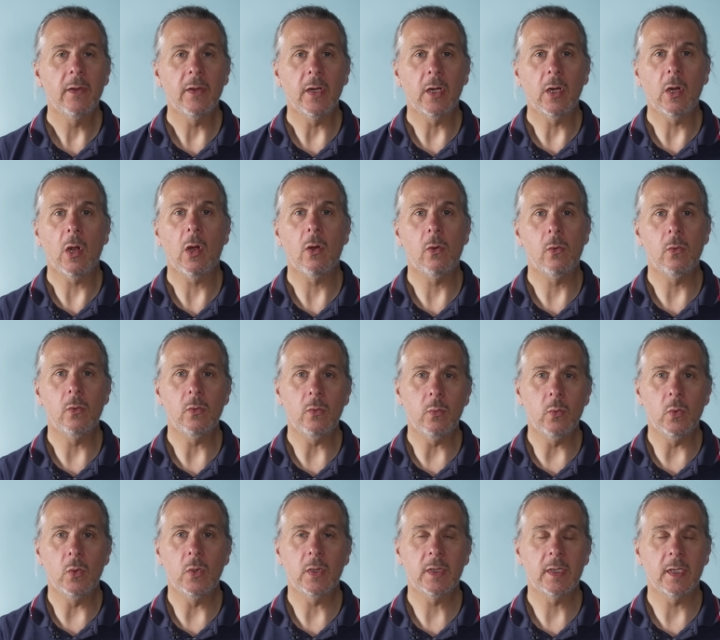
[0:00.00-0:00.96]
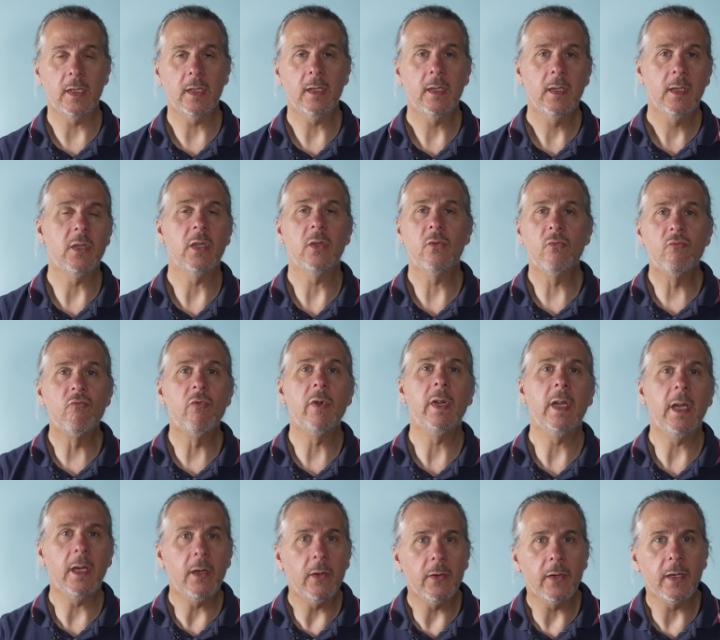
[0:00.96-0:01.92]
The cold water is
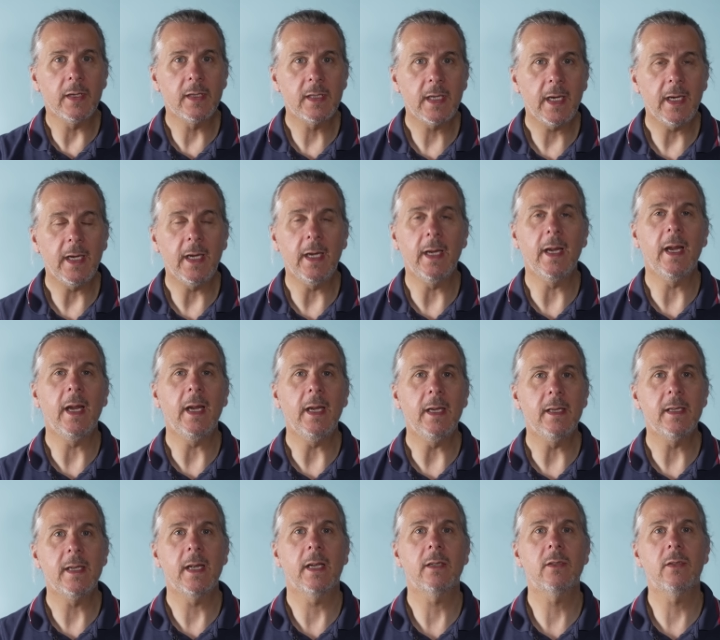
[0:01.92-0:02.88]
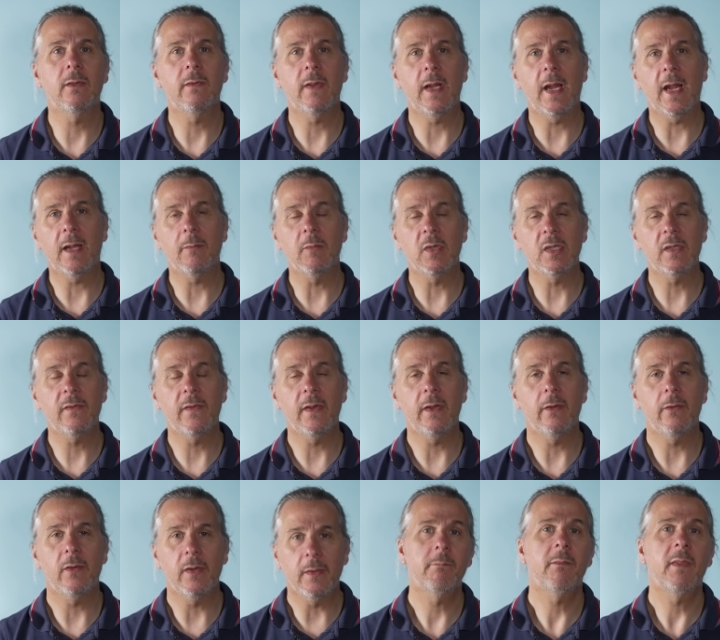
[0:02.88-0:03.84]
really good at taking heat out of the
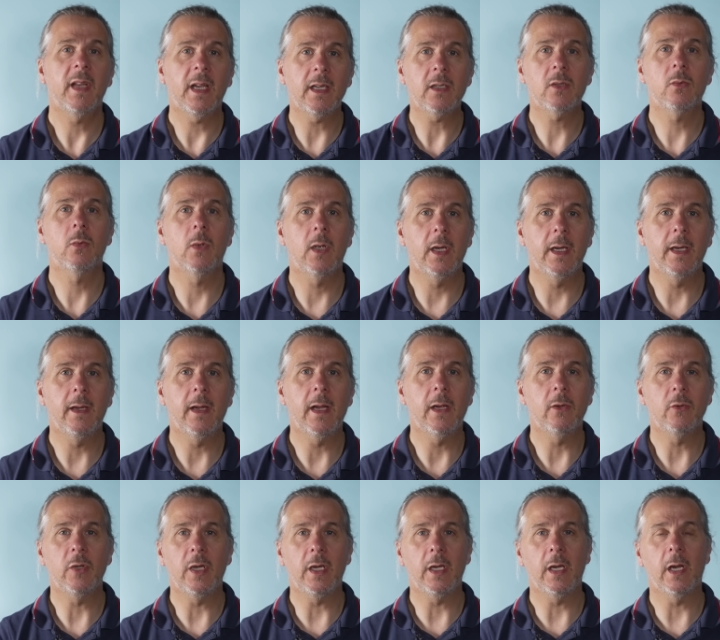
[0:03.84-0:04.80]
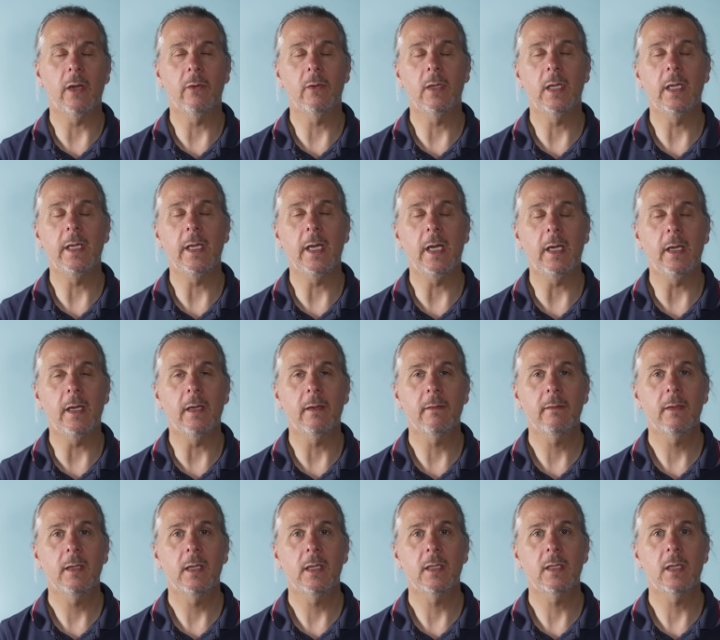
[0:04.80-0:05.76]
atmosphere and that's why El Nino and La Nina
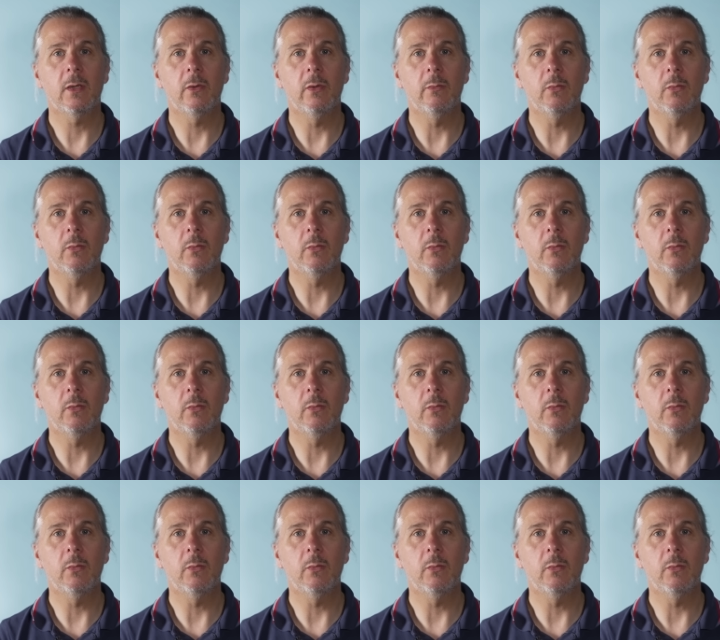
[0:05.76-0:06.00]
are so